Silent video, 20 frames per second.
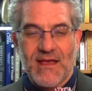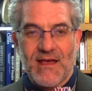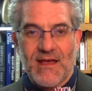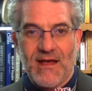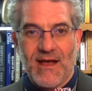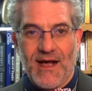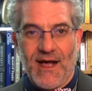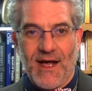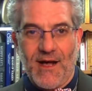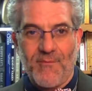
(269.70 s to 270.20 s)

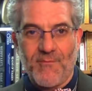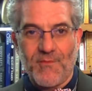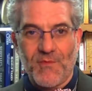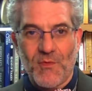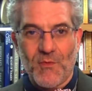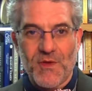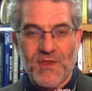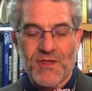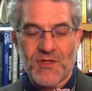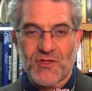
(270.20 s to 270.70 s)

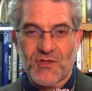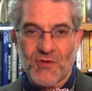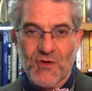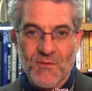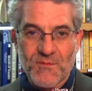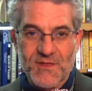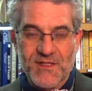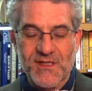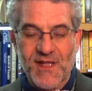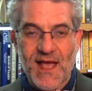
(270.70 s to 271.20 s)
When the
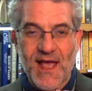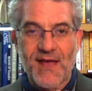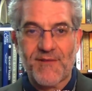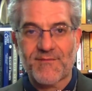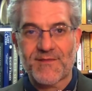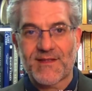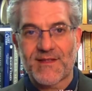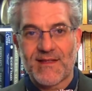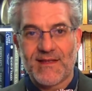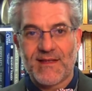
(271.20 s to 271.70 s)
troops
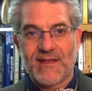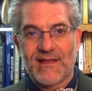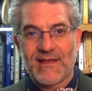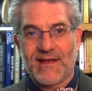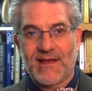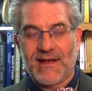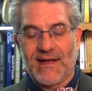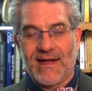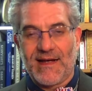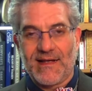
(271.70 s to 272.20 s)
left,
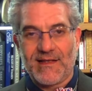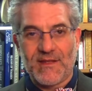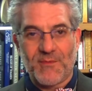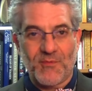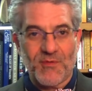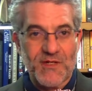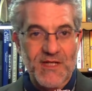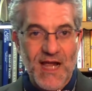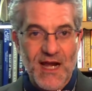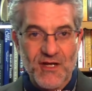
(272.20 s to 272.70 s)
the
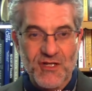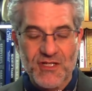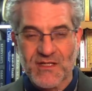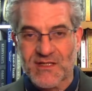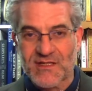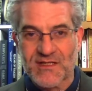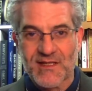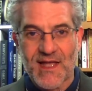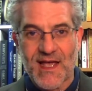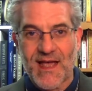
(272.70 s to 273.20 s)

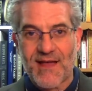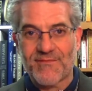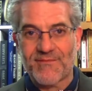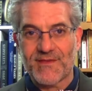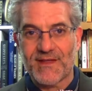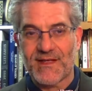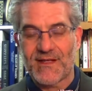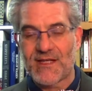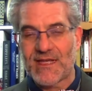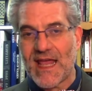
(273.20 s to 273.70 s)
protections left,
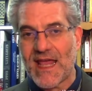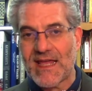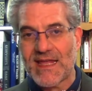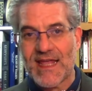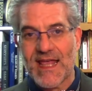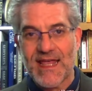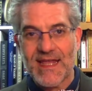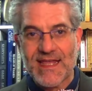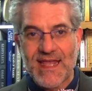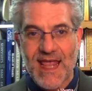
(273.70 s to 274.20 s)
the
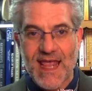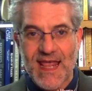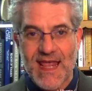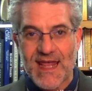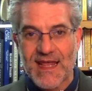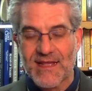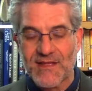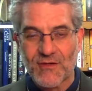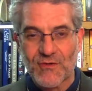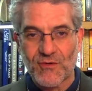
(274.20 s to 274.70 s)

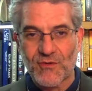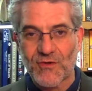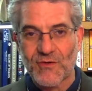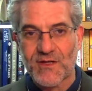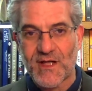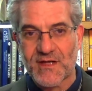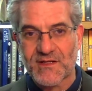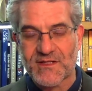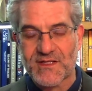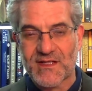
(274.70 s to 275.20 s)
KKK, the Ku
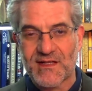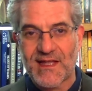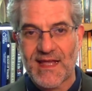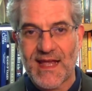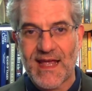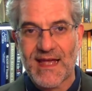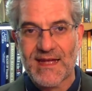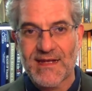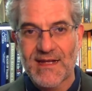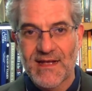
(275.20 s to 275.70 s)
Klux
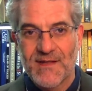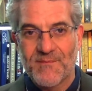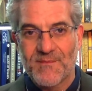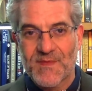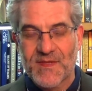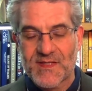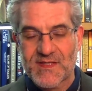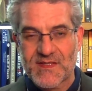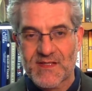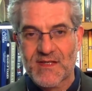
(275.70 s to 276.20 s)
Klan
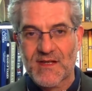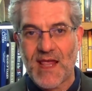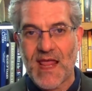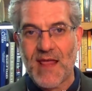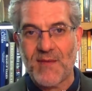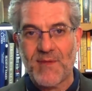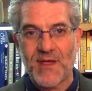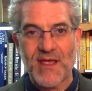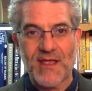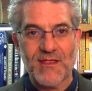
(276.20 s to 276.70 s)

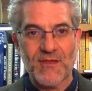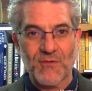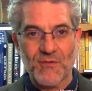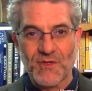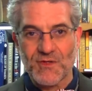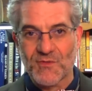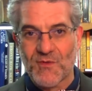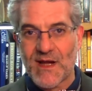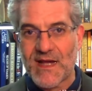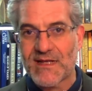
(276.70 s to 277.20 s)
came in, there
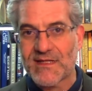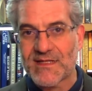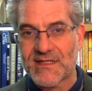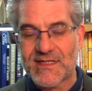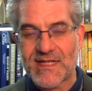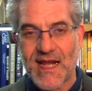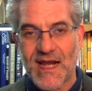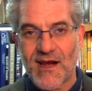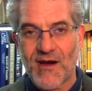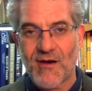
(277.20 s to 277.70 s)
was reigns of
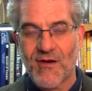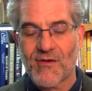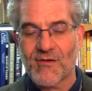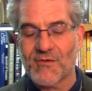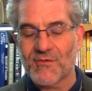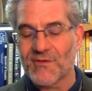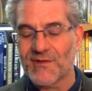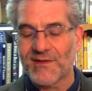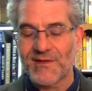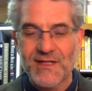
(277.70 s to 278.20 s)
terror,
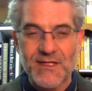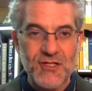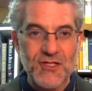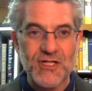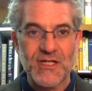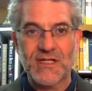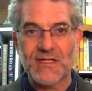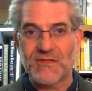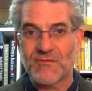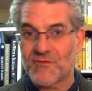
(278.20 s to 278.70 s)
there were
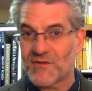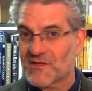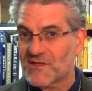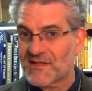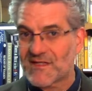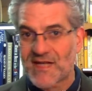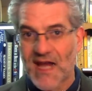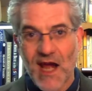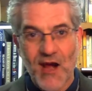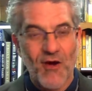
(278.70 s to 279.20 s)
lynchings, it was
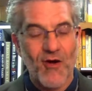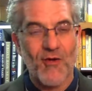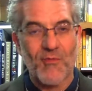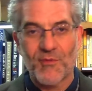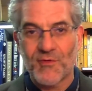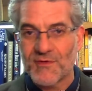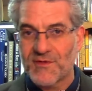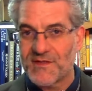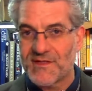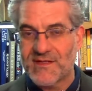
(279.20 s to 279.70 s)

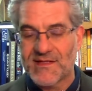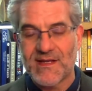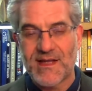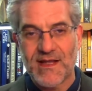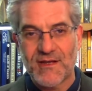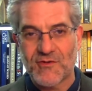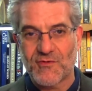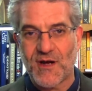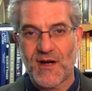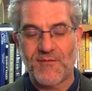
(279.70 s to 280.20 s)
terrible
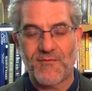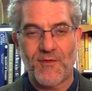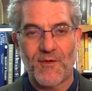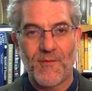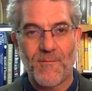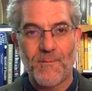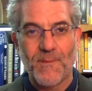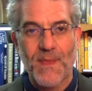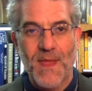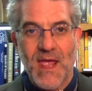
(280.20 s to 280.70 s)
and
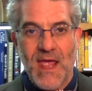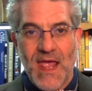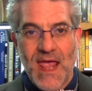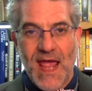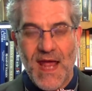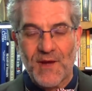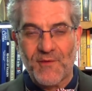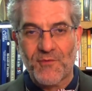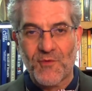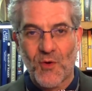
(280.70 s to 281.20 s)
dreadful.
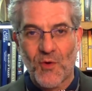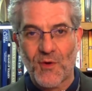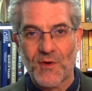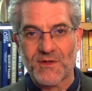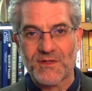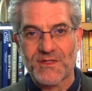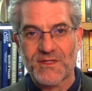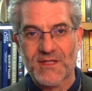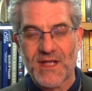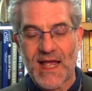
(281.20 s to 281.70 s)
And of
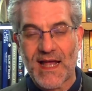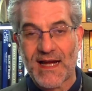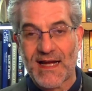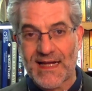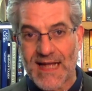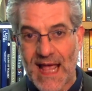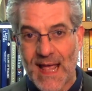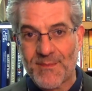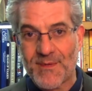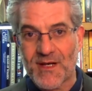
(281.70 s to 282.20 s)
course,
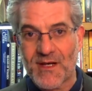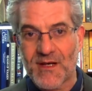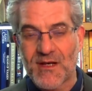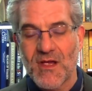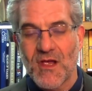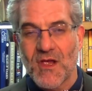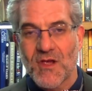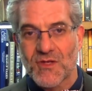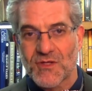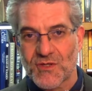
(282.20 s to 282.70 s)
economic
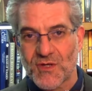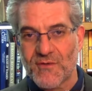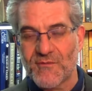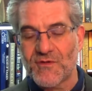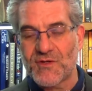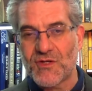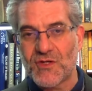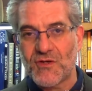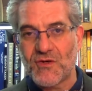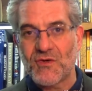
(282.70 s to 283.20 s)

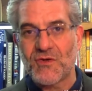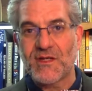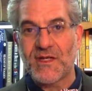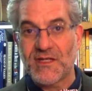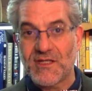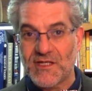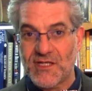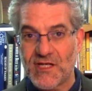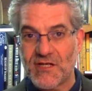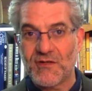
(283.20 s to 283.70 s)
servitude
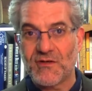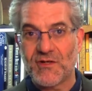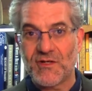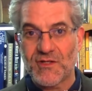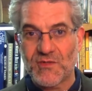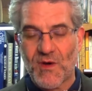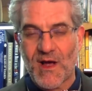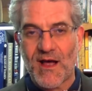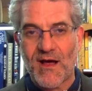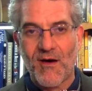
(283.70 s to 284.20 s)
continued
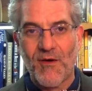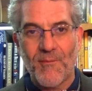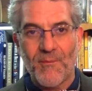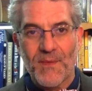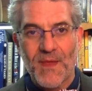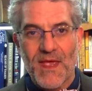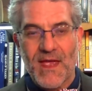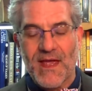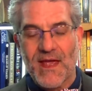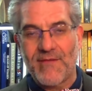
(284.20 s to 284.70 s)
as well.
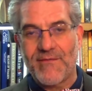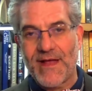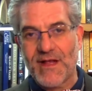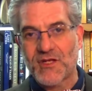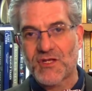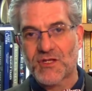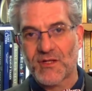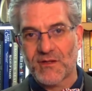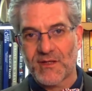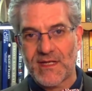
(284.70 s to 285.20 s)

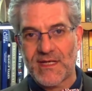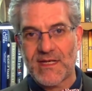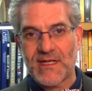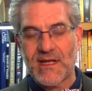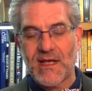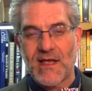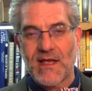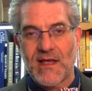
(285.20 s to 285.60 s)
Eventually,